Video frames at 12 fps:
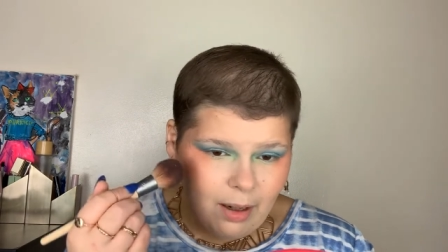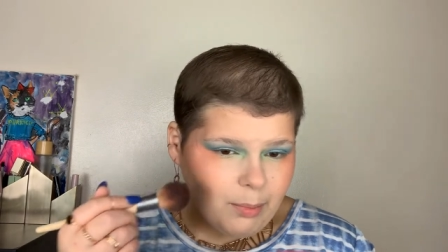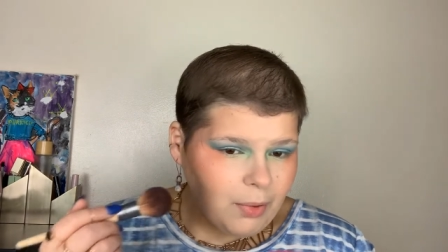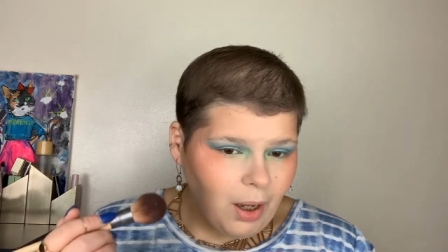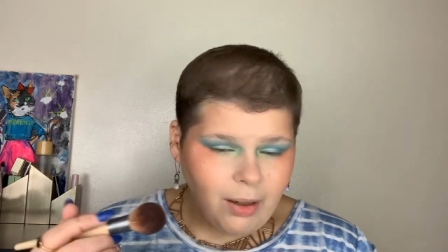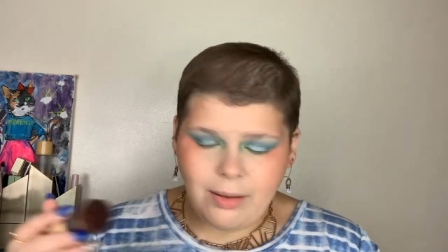
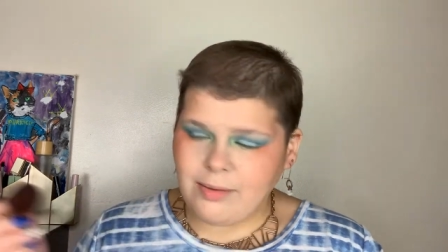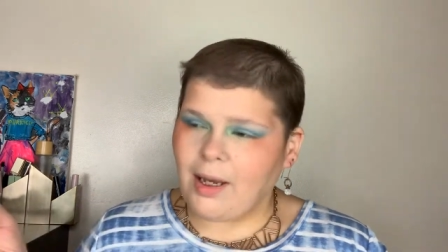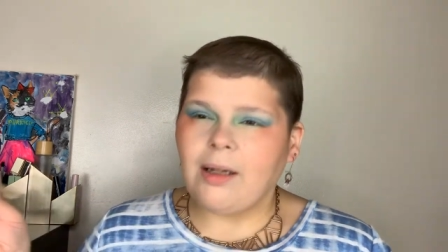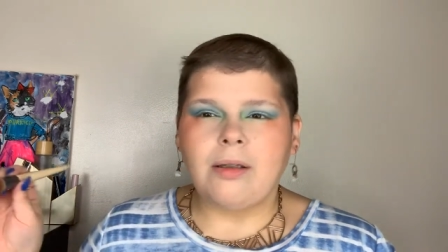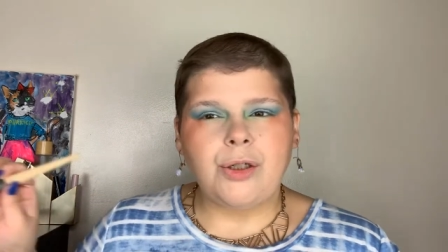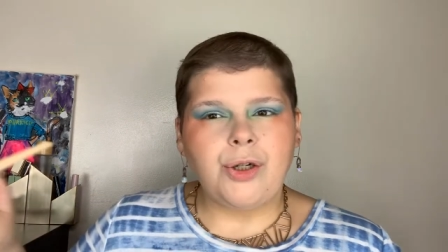I'm not
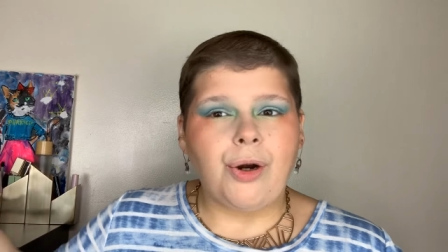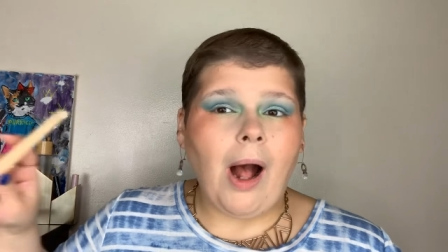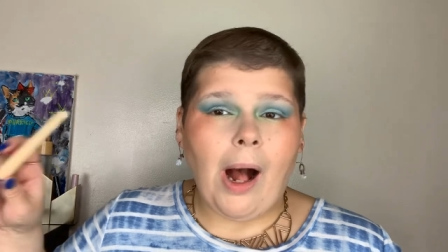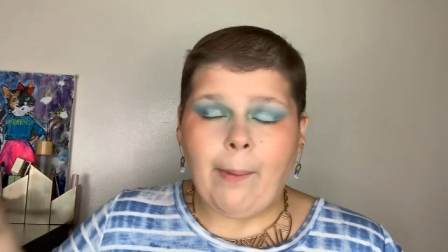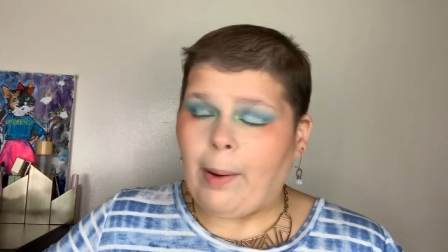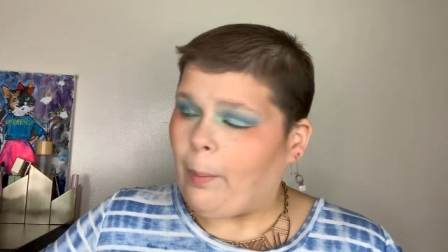exactly sure
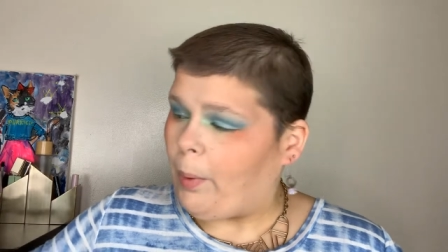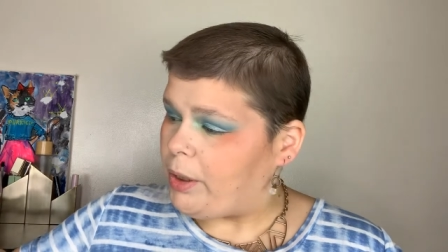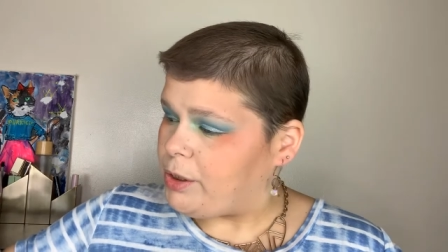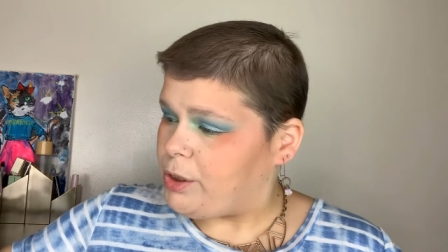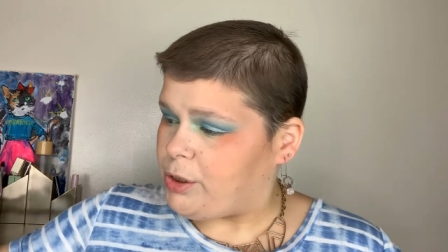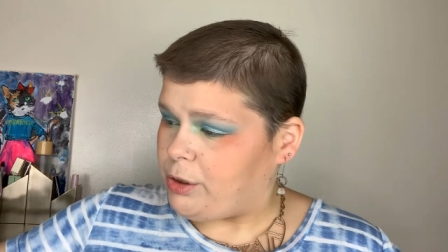how I
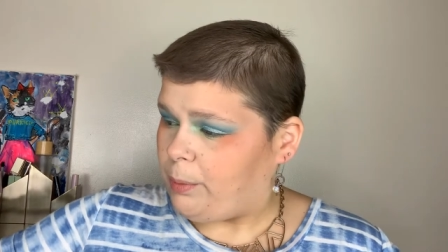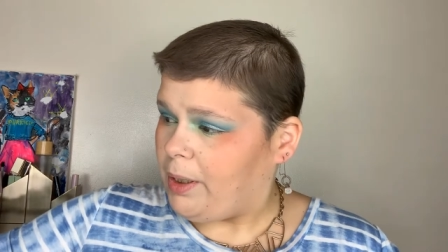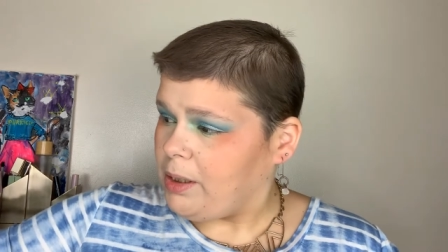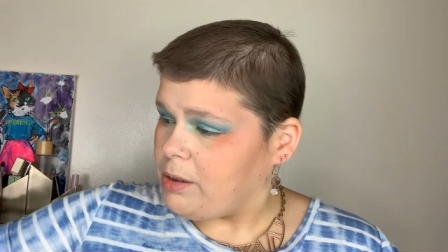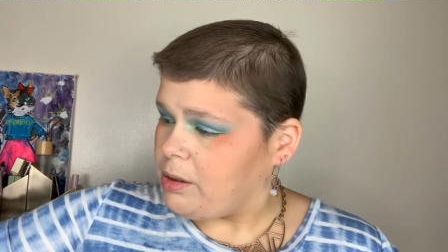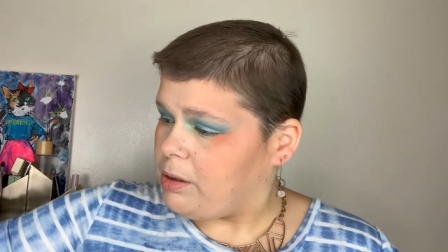want to do
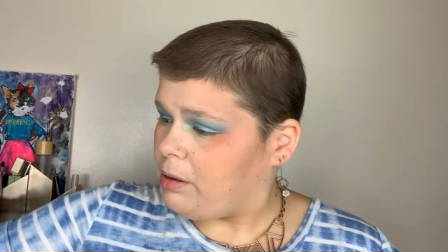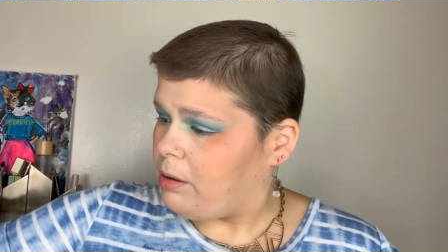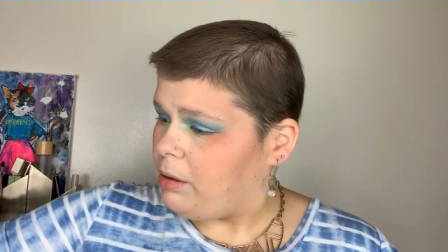it.